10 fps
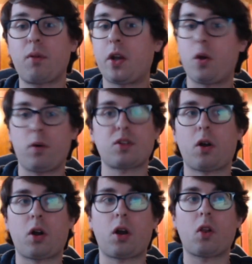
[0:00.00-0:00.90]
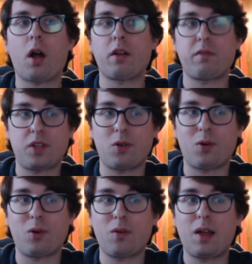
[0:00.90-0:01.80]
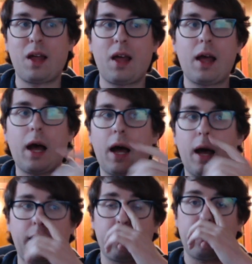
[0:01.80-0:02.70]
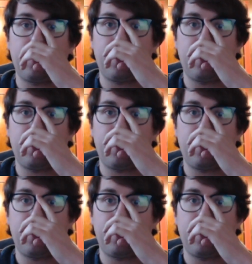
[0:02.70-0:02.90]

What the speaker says: I know it's hard on a lot of you. And